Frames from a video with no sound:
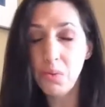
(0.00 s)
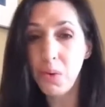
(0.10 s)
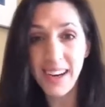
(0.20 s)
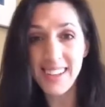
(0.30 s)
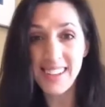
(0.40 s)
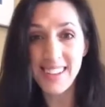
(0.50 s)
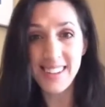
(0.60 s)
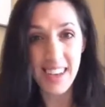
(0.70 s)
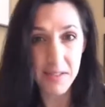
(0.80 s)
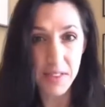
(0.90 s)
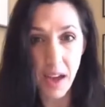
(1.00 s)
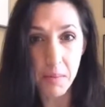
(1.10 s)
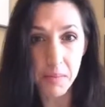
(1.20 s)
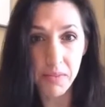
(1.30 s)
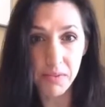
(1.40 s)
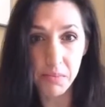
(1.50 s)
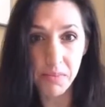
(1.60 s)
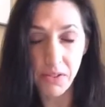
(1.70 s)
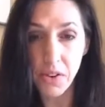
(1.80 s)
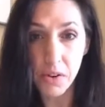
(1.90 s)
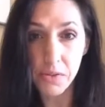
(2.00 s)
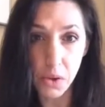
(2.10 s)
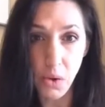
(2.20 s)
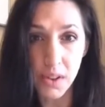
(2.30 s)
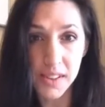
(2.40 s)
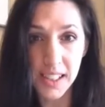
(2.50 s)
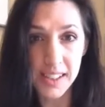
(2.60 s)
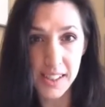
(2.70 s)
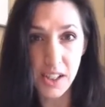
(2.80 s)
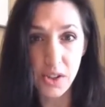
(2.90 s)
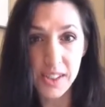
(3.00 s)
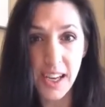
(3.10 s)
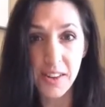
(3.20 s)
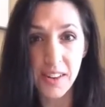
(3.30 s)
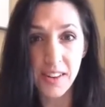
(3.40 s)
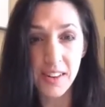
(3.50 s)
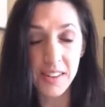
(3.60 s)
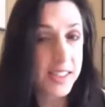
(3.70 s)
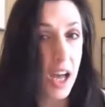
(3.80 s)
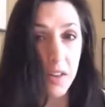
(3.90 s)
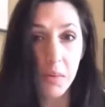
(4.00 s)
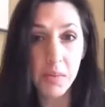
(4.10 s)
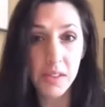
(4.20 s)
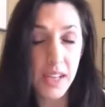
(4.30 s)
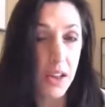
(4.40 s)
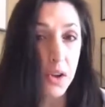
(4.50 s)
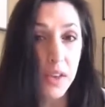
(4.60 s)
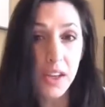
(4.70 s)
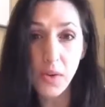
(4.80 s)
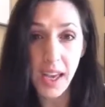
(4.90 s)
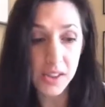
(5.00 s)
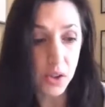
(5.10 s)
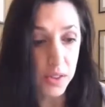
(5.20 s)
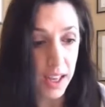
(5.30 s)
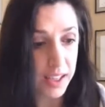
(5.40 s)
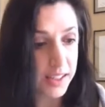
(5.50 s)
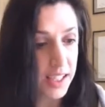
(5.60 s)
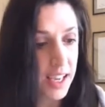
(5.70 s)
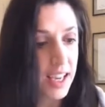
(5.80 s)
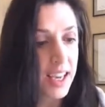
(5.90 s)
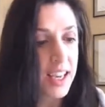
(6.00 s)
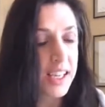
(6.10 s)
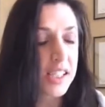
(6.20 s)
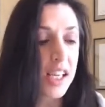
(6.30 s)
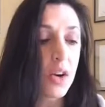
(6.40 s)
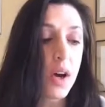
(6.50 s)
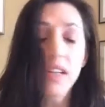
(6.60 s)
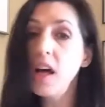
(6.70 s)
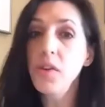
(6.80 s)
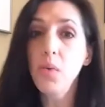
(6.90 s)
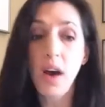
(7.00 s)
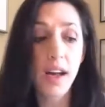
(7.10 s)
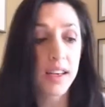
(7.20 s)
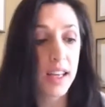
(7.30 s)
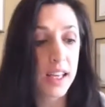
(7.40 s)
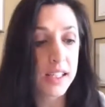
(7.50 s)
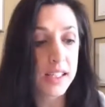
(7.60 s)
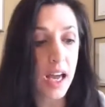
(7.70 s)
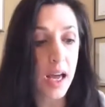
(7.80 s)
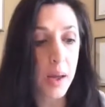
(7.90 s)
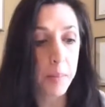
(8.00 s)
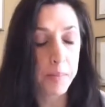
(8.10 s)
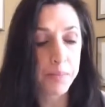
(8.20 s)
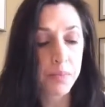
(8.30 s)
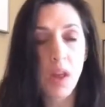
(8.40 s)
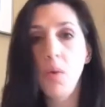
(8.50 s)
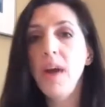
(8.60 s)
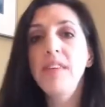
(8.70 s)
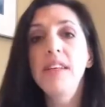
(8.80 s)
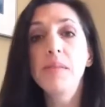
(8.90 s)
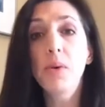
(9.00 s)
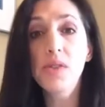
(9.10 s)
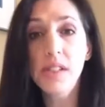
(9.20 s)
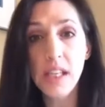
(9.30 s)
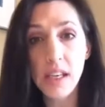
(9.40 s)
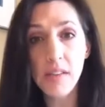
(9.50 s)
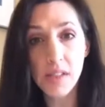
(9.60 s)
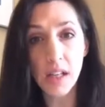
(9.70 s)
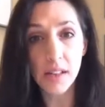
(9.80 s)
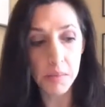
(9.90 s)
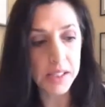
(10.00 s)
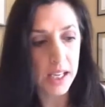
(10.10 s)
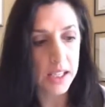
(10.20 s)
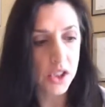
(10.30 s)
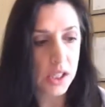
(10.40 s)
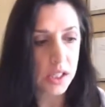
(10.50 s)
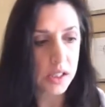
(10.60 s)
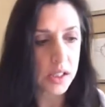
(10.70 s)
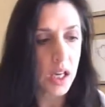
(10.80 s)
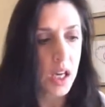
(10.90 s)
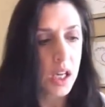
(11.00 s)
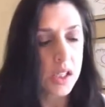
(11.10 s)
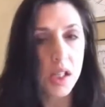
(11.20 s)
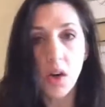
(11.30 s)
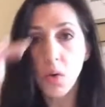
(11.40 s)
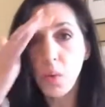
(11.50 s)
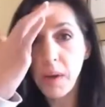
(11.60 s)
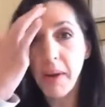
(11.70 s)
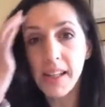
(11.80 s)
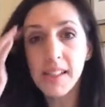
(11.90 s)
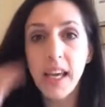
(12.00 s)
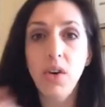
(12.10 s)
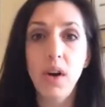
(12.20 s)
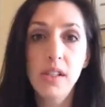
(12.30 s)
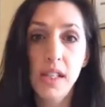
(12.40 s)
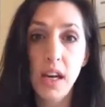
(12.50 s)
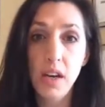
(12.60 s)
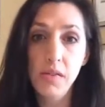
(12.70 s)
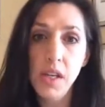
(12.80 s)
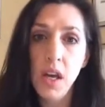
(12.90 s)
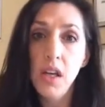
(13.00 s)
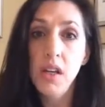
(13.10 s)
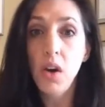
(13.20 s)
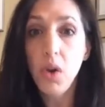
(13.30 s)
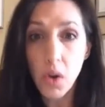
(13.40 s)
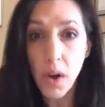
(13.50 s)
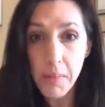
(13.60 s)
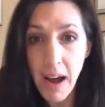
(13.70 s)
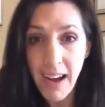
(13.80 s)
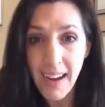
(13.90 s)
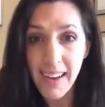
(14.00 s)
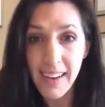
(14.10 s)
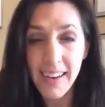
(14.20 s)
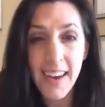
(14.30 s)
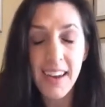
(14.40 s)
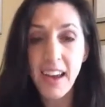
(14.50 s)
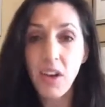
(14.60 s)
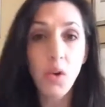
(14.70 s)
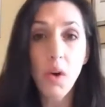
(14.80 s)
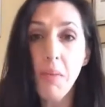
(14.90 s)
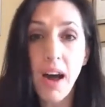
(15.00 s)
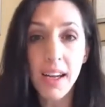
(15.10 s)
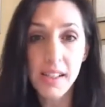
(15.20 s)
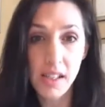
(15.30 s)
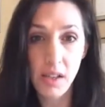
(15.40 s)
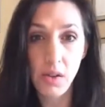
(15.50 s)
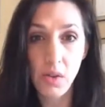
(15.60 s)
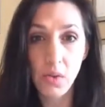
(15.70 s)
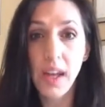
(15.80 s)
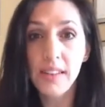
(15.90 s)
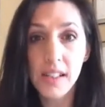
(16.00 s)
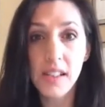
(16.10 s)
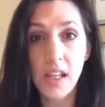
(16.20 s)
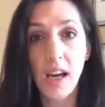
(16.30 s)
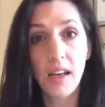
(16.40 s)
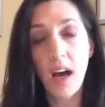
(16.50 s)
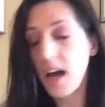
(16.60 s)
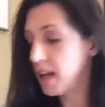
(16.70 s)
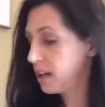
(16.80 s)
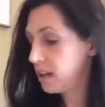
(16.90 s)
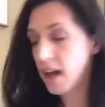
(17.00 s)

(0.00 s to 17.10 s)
want to give them further fuel to continue to tell the, tell them tell you that you can't do things. So another one is um, we have these perceived limitations. So we might say to ourselves, you know, who am I? Who am I to get this done? I